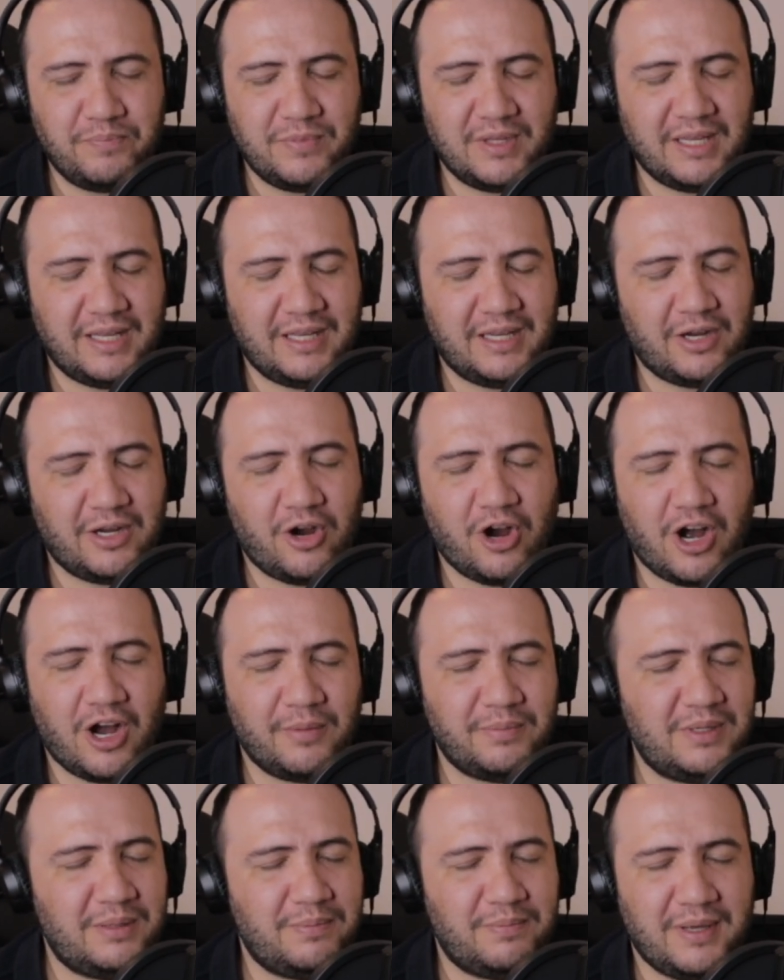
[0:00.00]
a
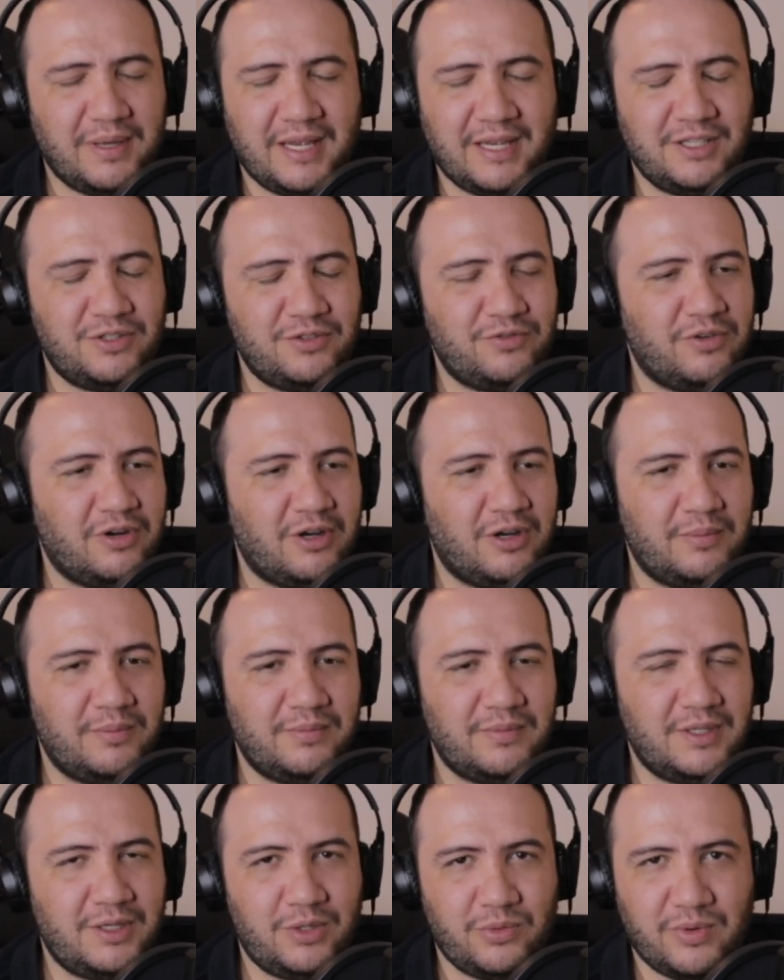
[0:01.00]
copy paste from
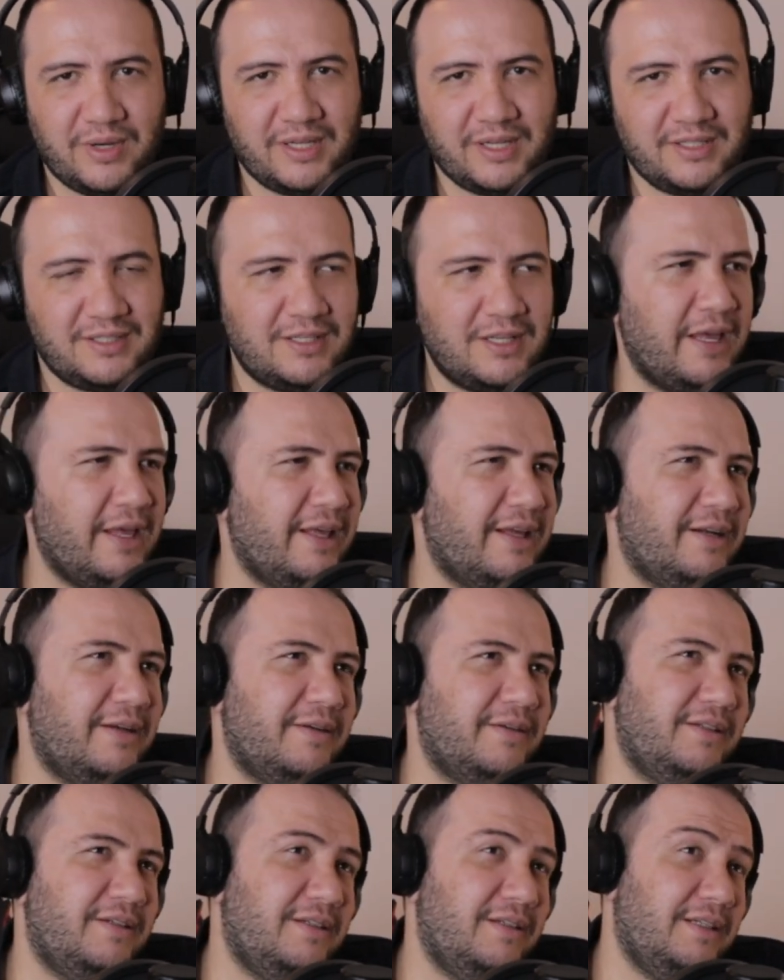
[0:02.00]
the us
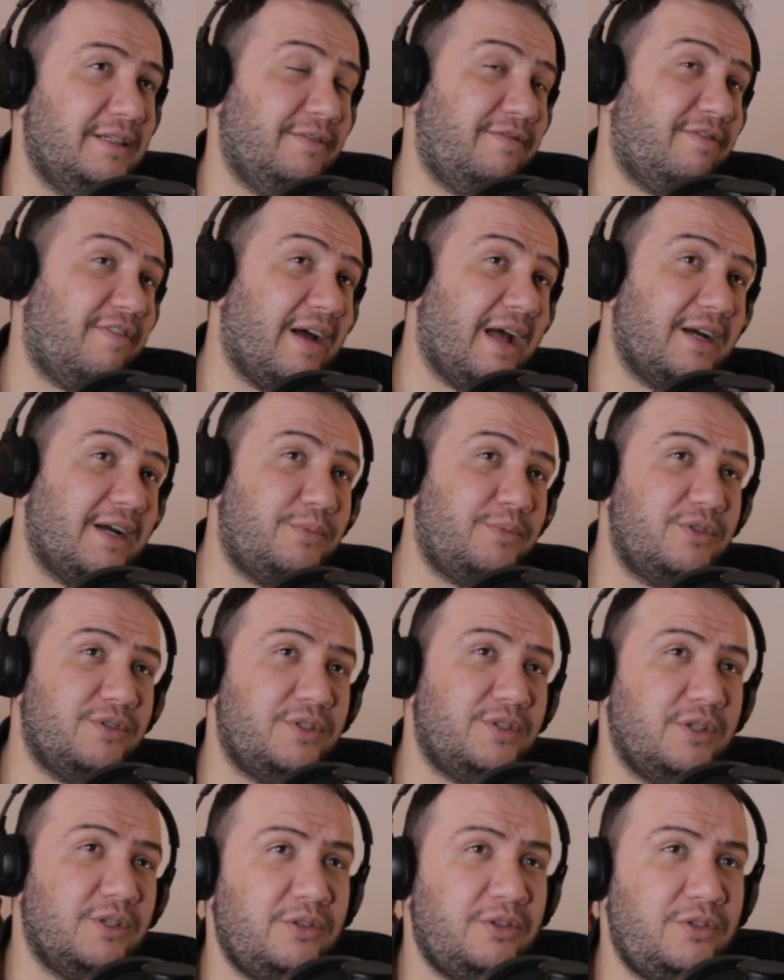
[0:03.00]
in fact,
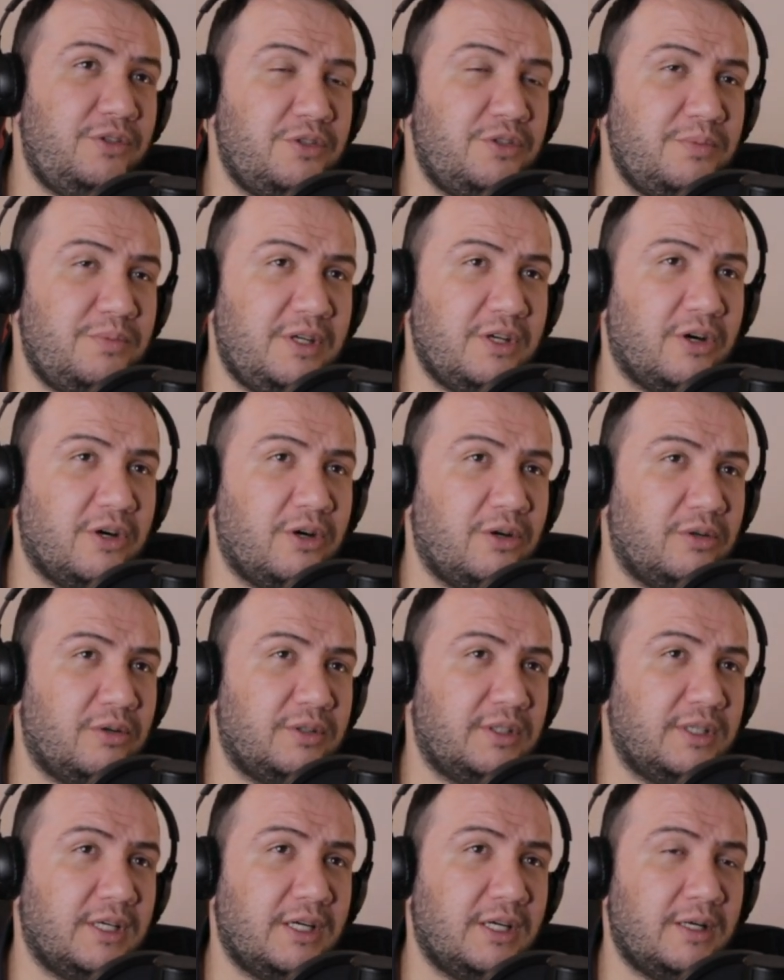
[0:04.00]
Brazil used to be called
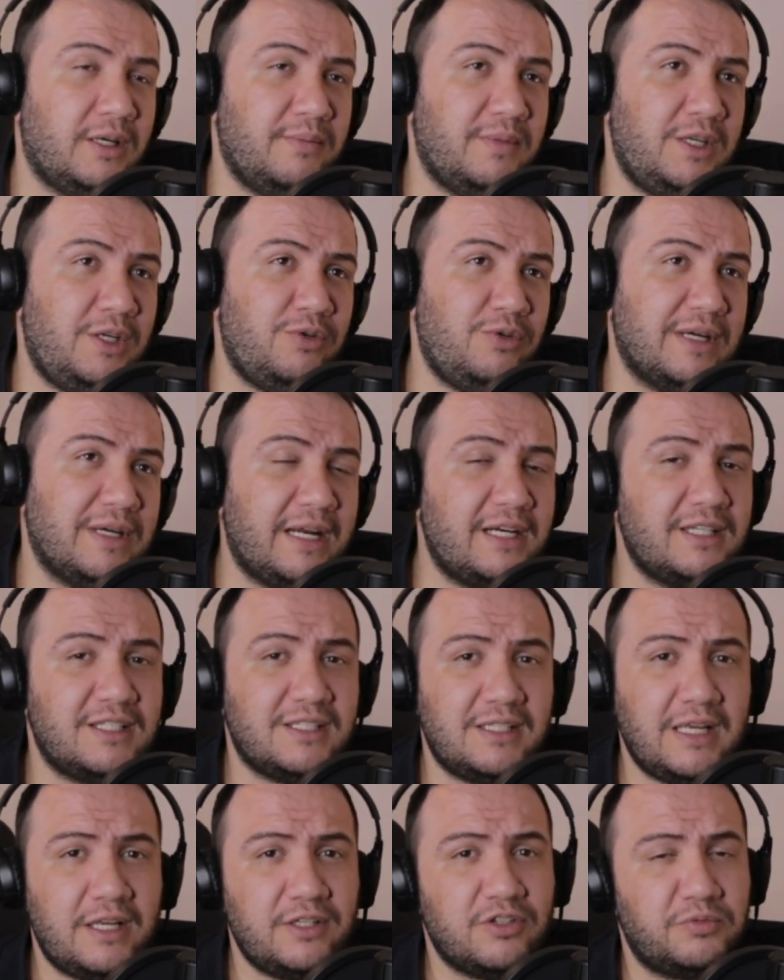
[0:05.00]
um, the United
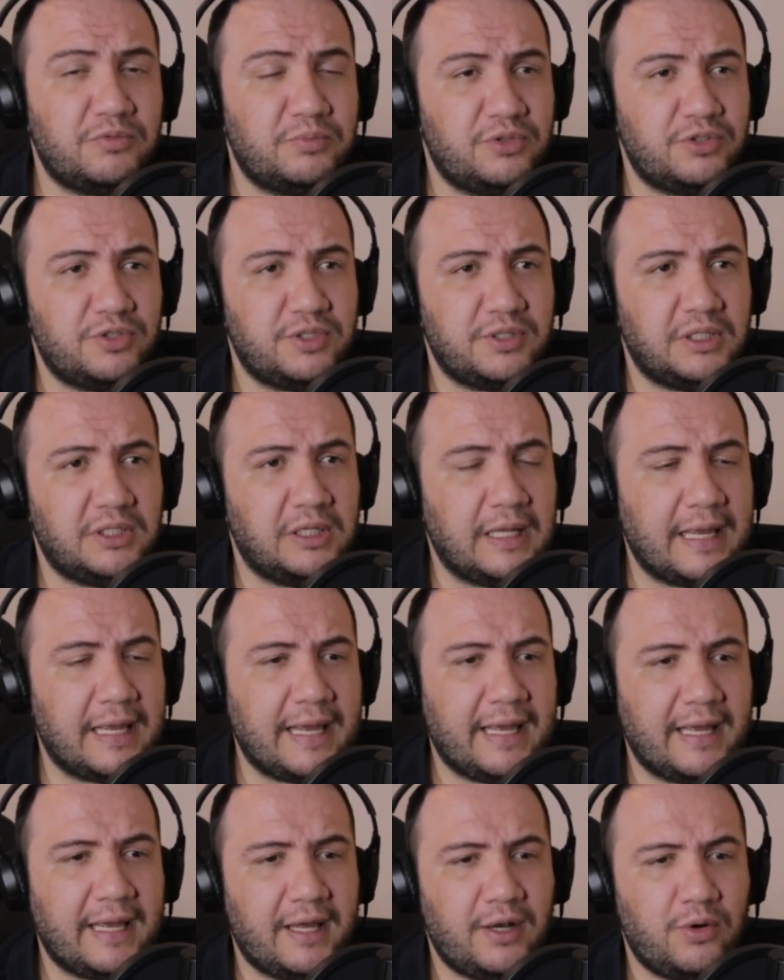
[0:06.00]
States of Brazil,
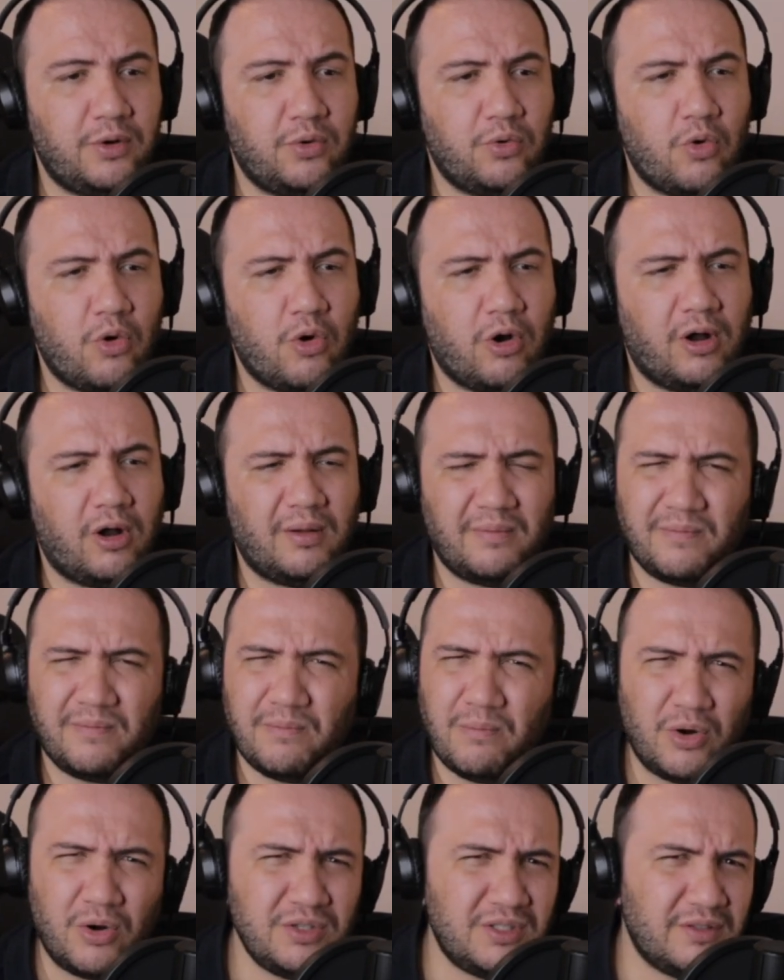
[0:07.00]
and uh,
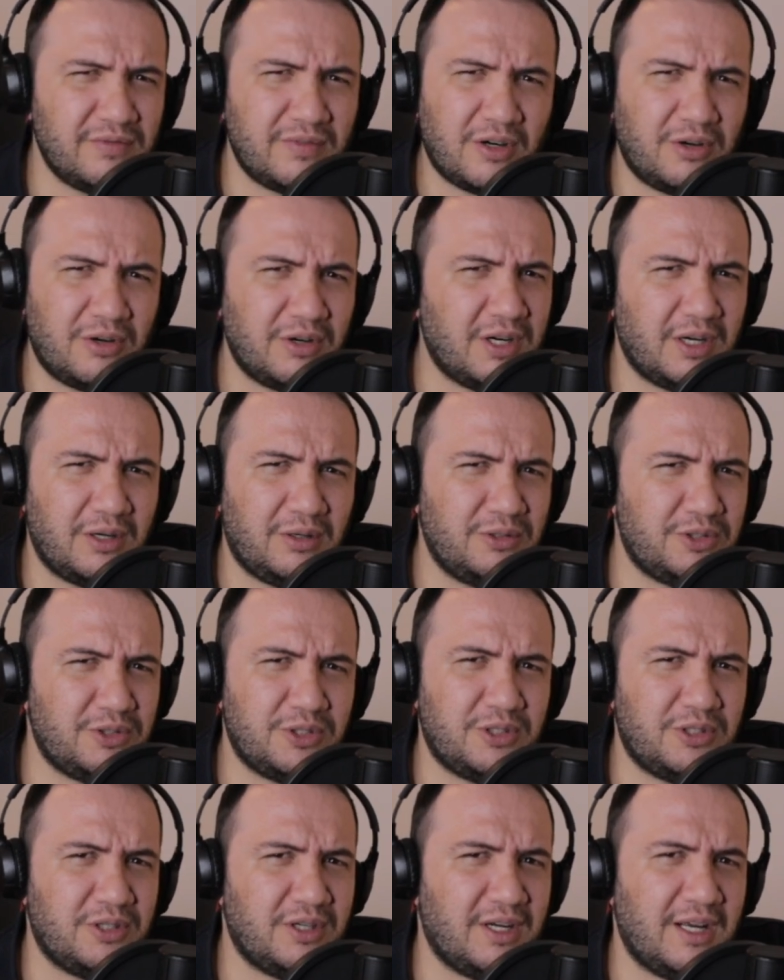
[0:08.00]
most of our
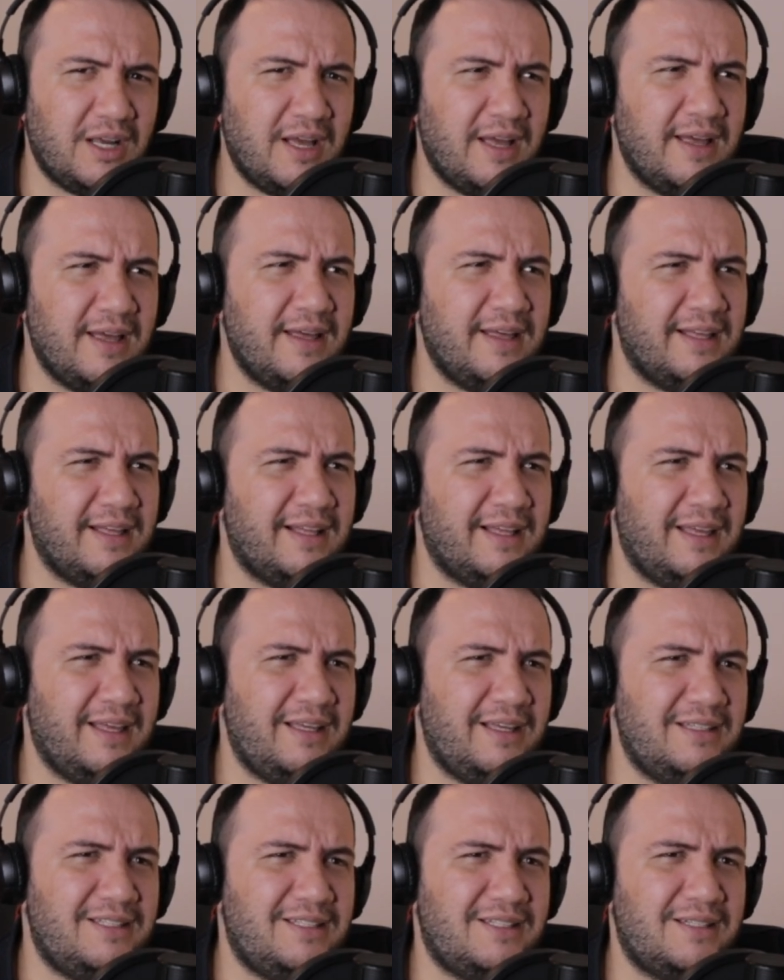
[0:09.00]
culture
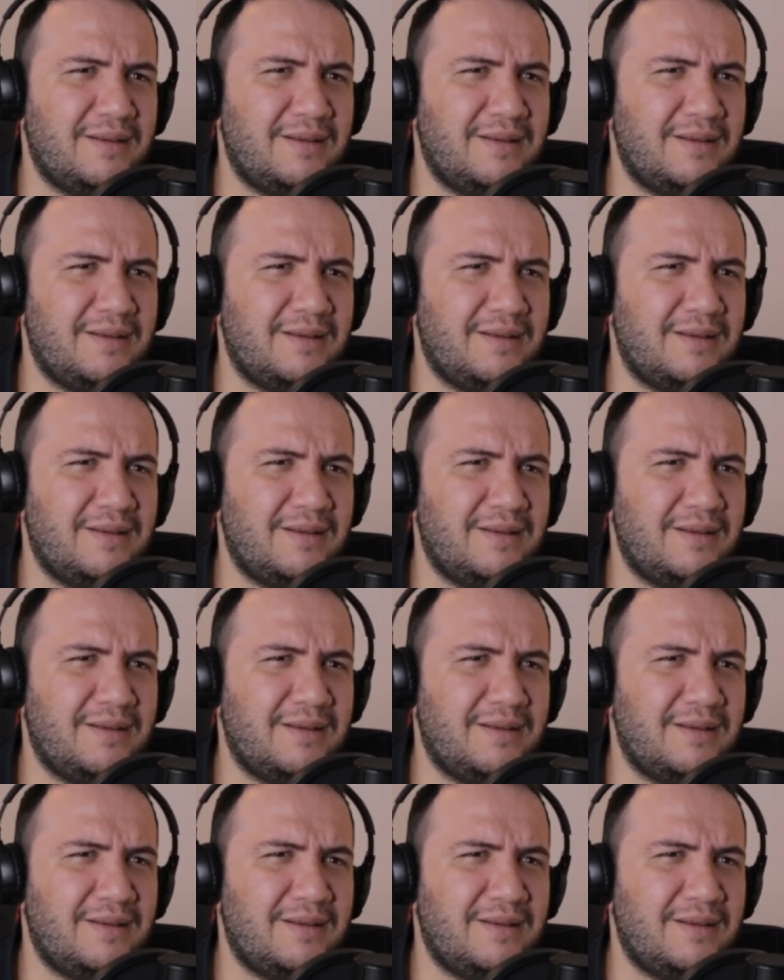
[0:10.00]
is